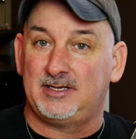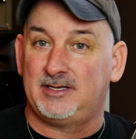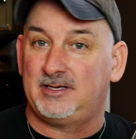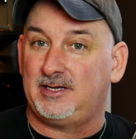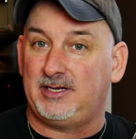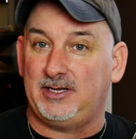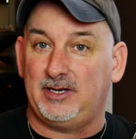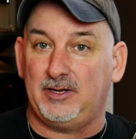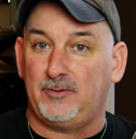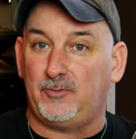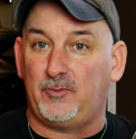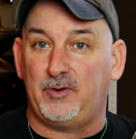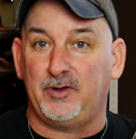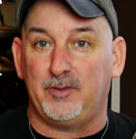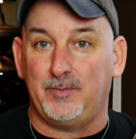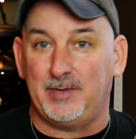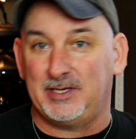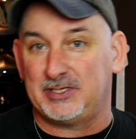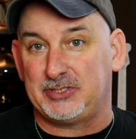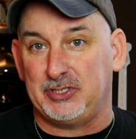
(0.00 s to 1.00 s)
one of the
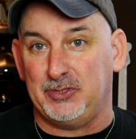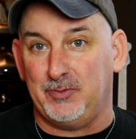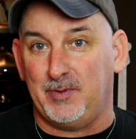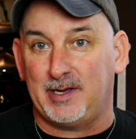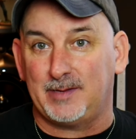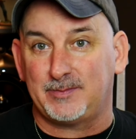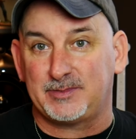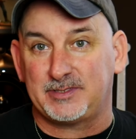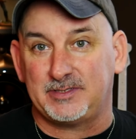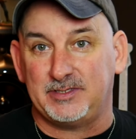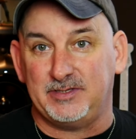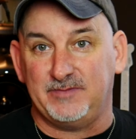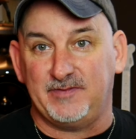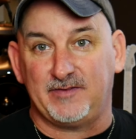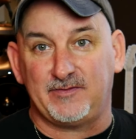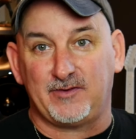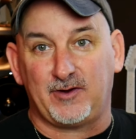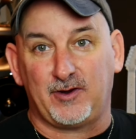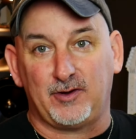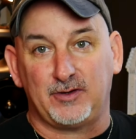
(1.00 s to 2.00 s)
best tube amps you've
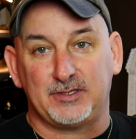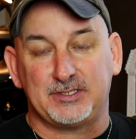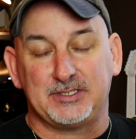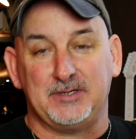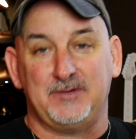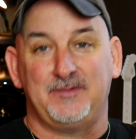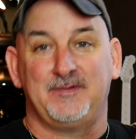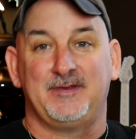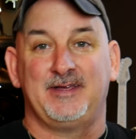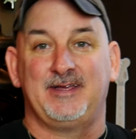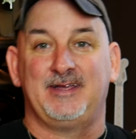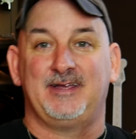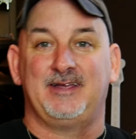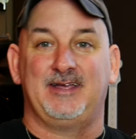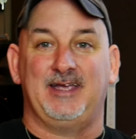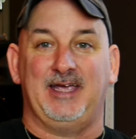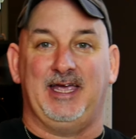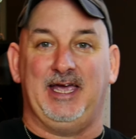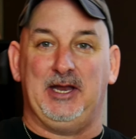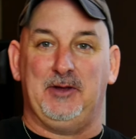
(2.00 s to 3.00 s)
ever heard. So
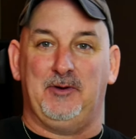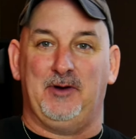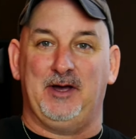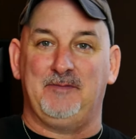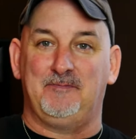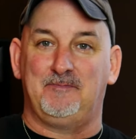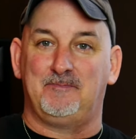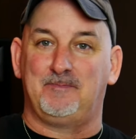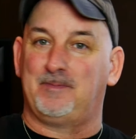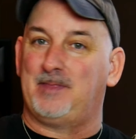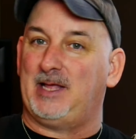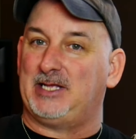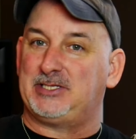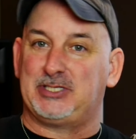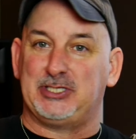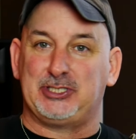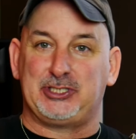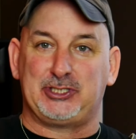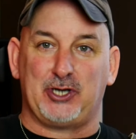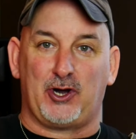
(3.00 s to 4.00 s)
anyway, that's
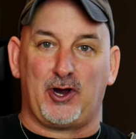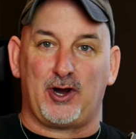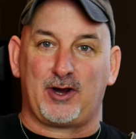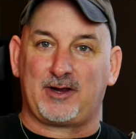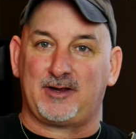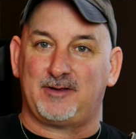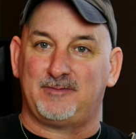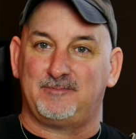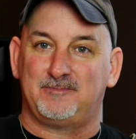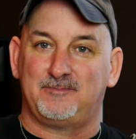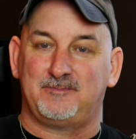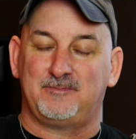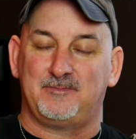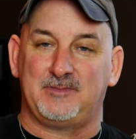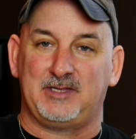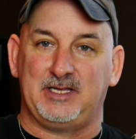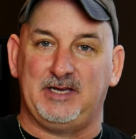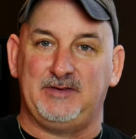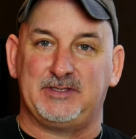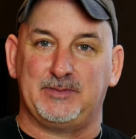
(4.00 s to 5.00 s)
the Shark.
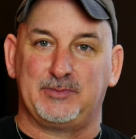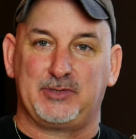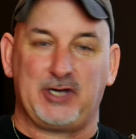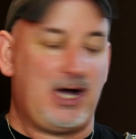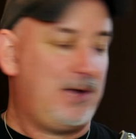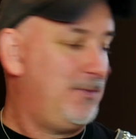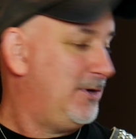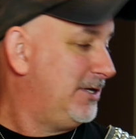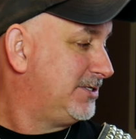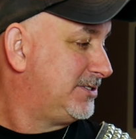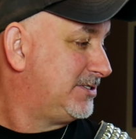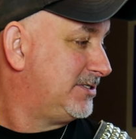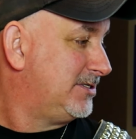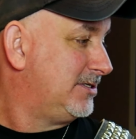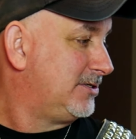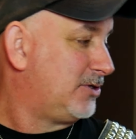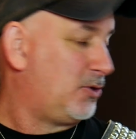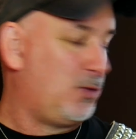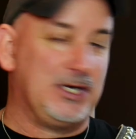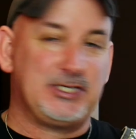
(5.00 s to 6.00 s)
Leave some comments,
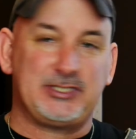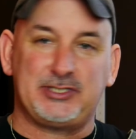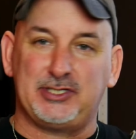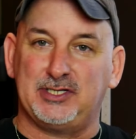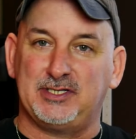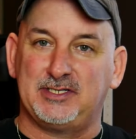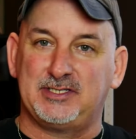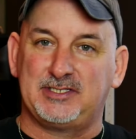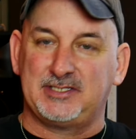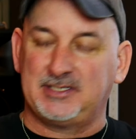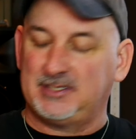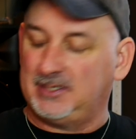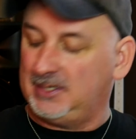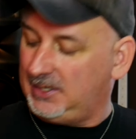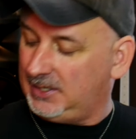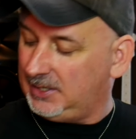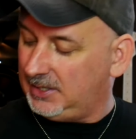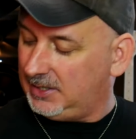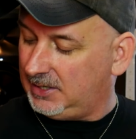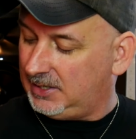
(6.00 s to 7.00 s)
questions,
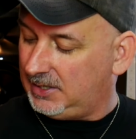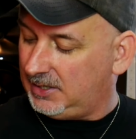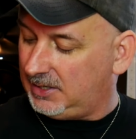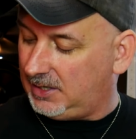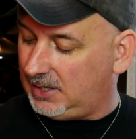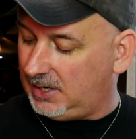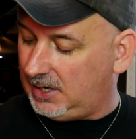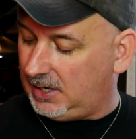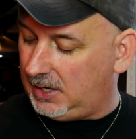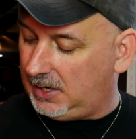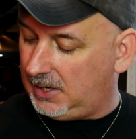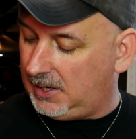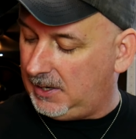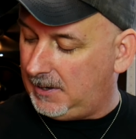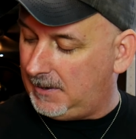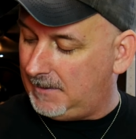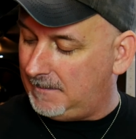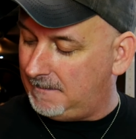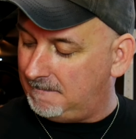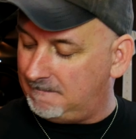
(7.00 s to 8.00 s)

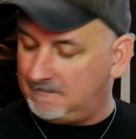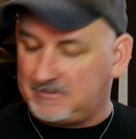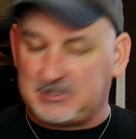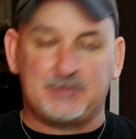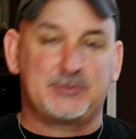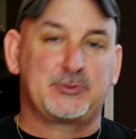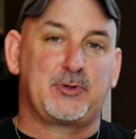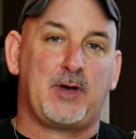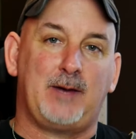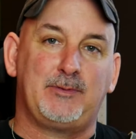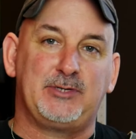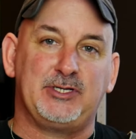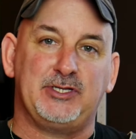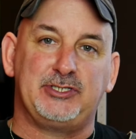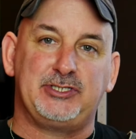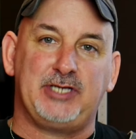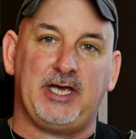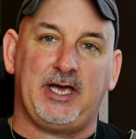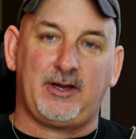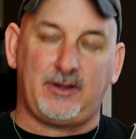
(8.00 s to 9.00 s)
subscribe to the
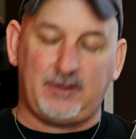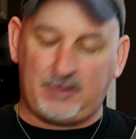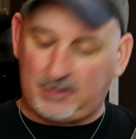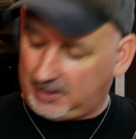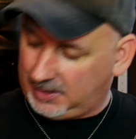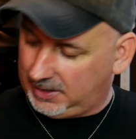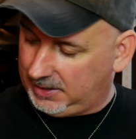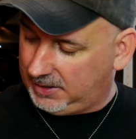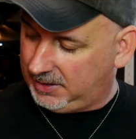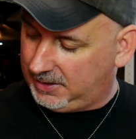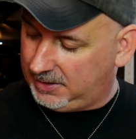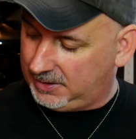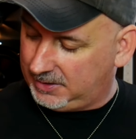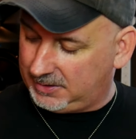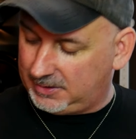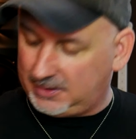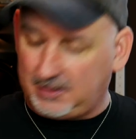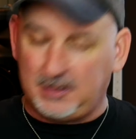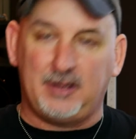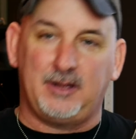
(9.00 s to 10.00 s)
channel,
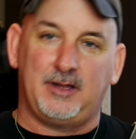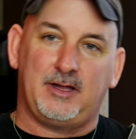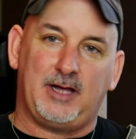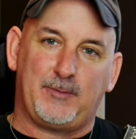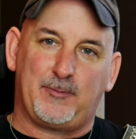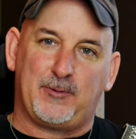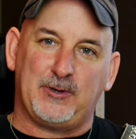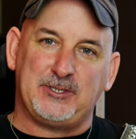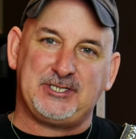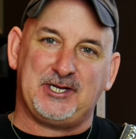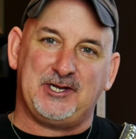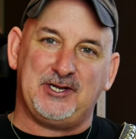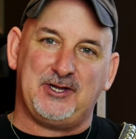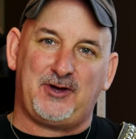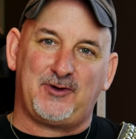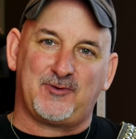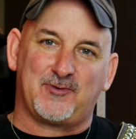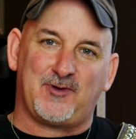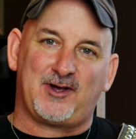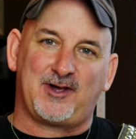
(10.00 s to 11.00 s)
and I appreciate it,
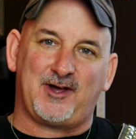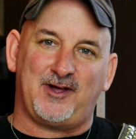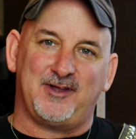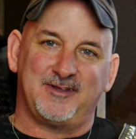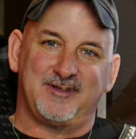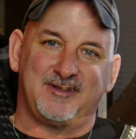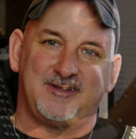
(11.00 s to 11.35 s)
y'all. Rock on.